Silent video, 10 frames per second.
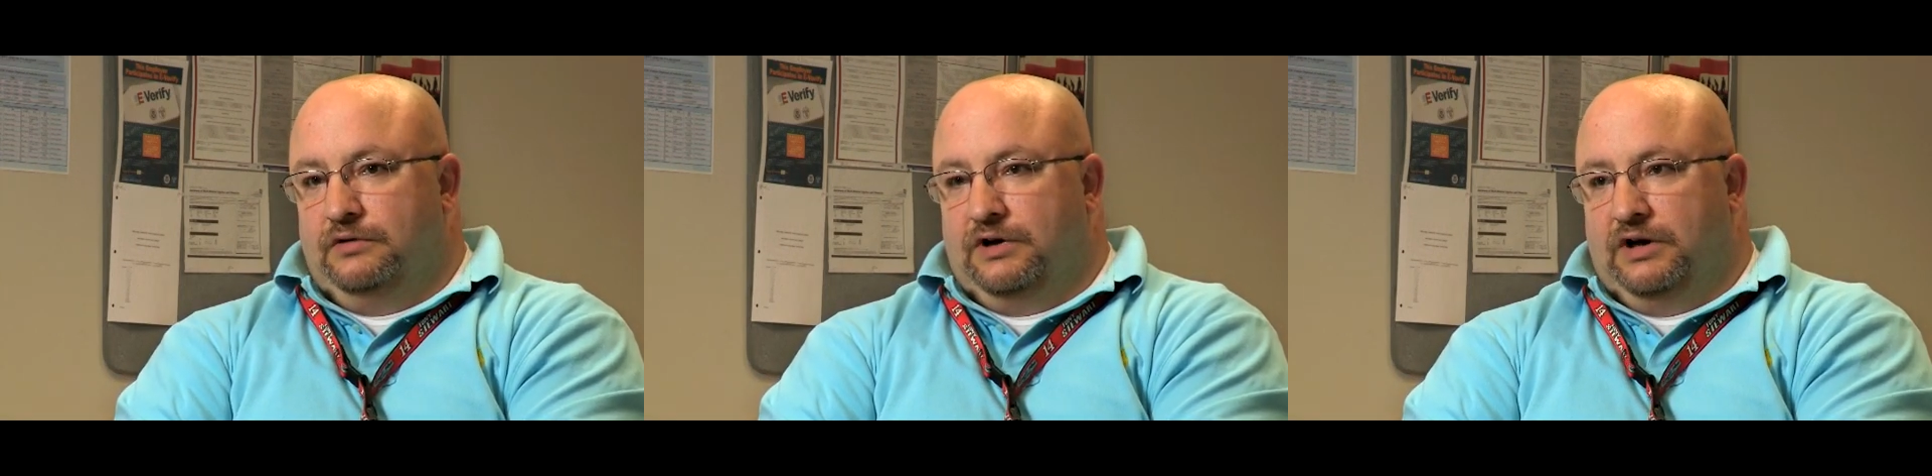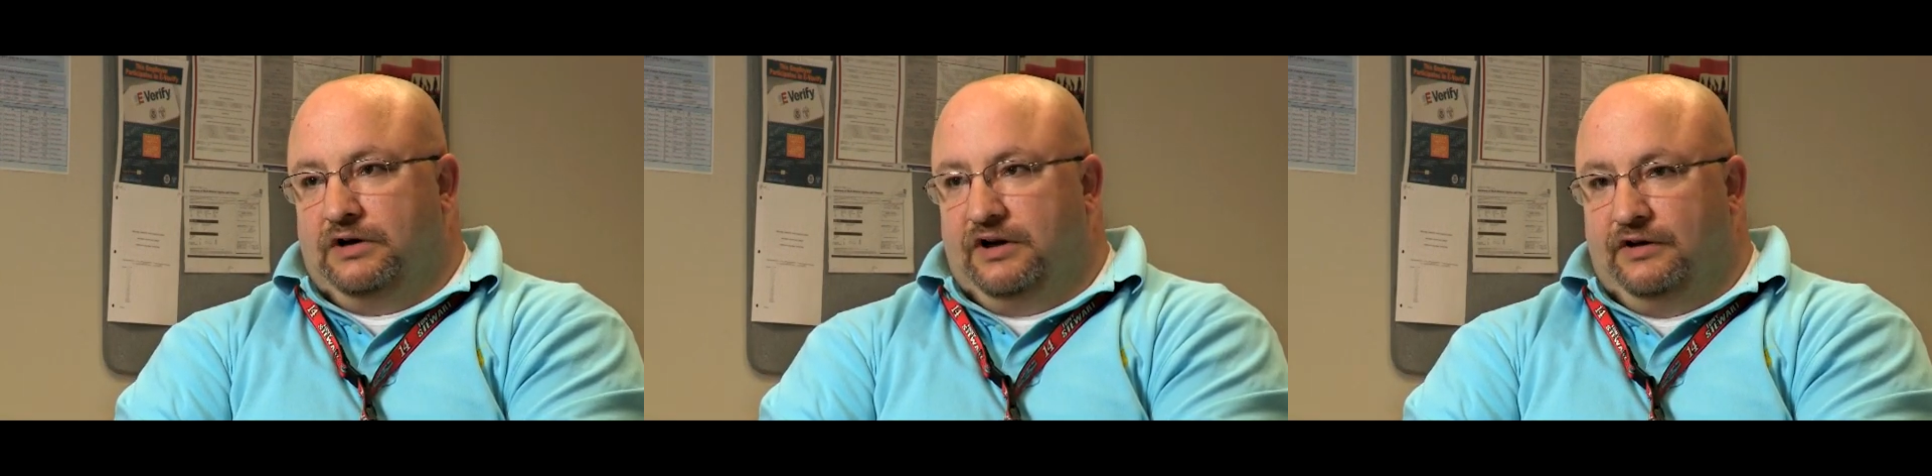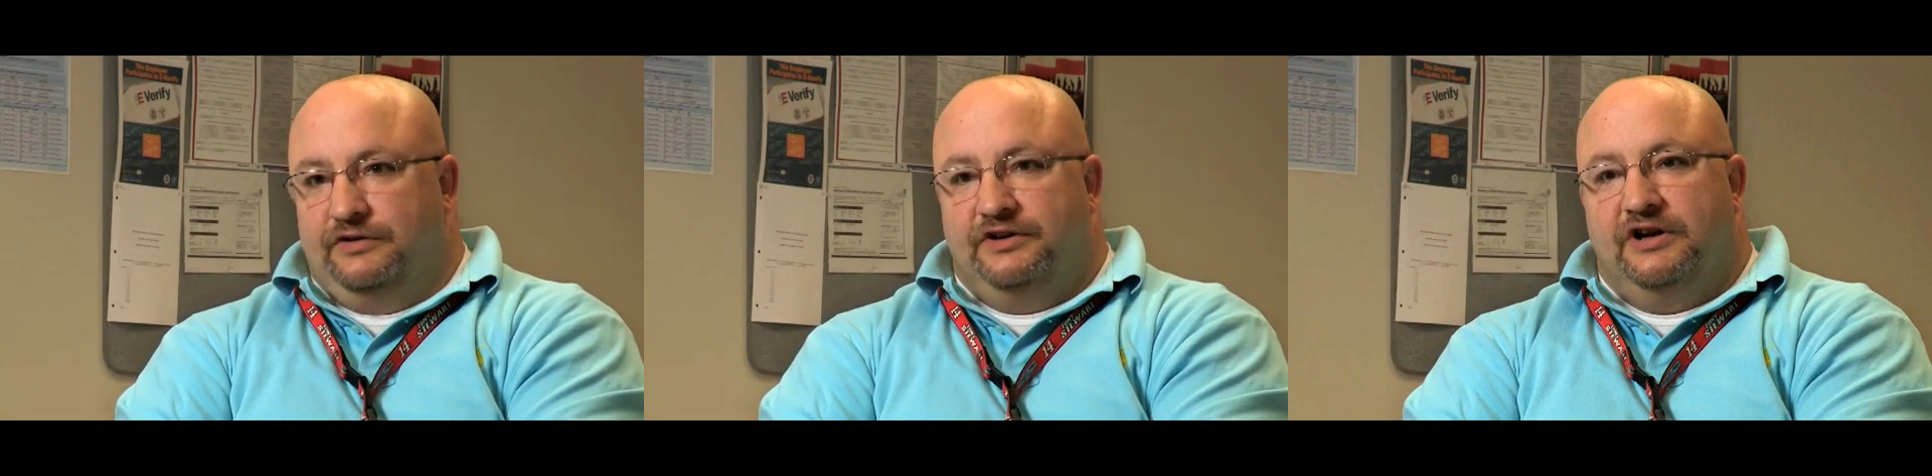uh,
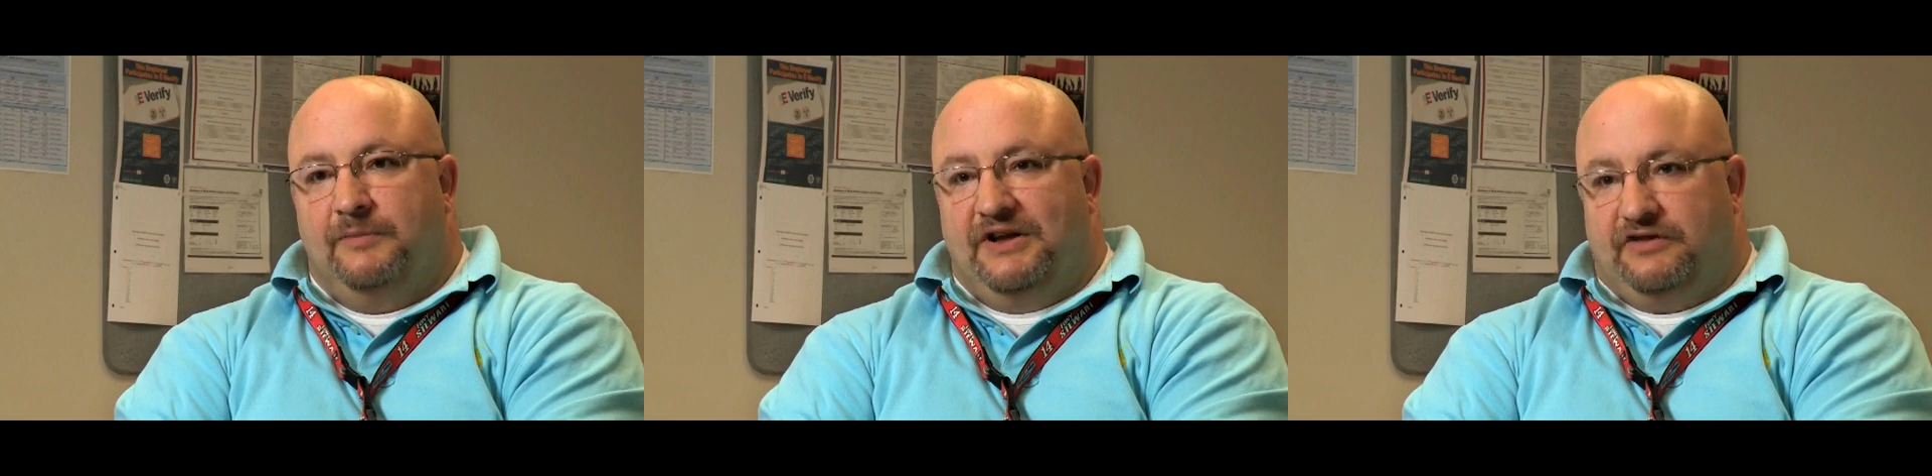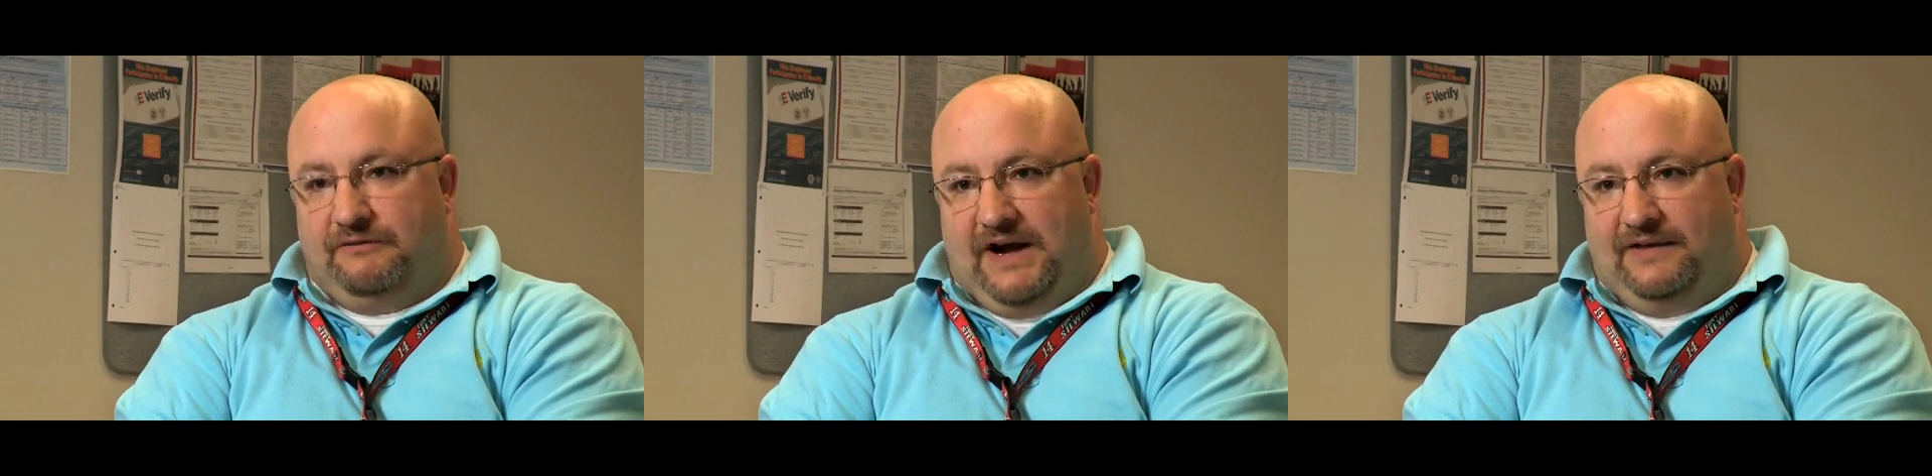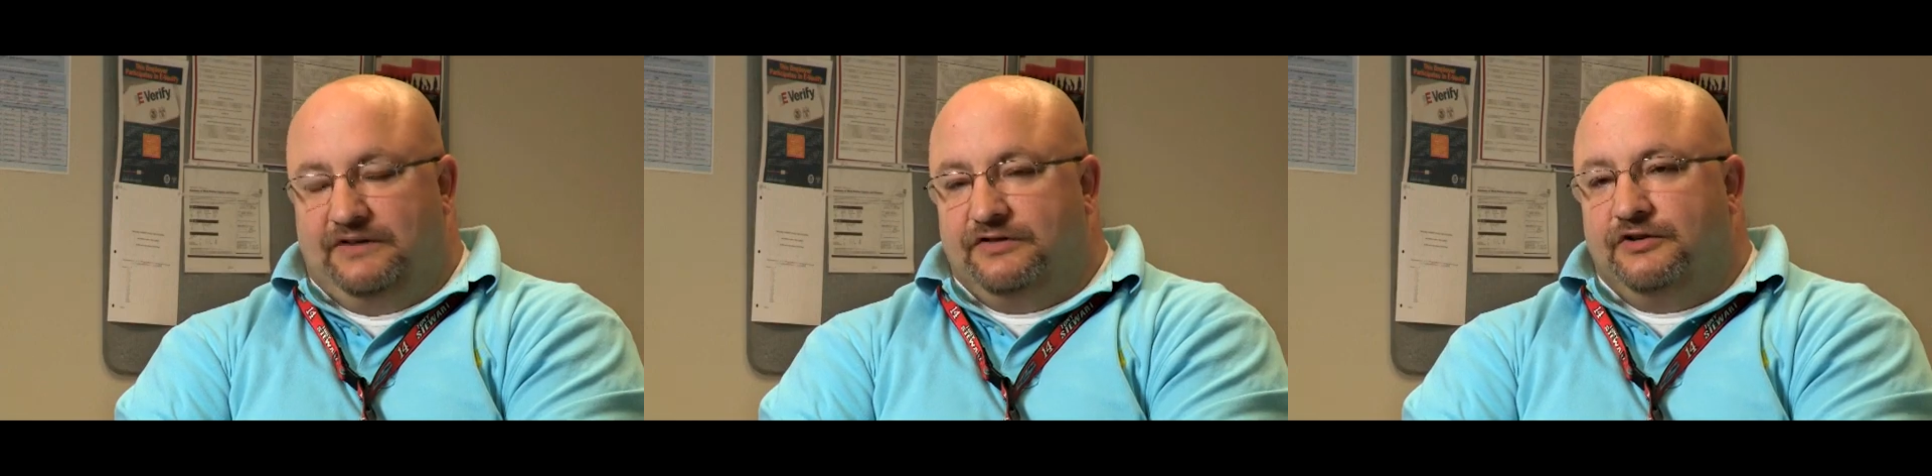killed in a domestic violence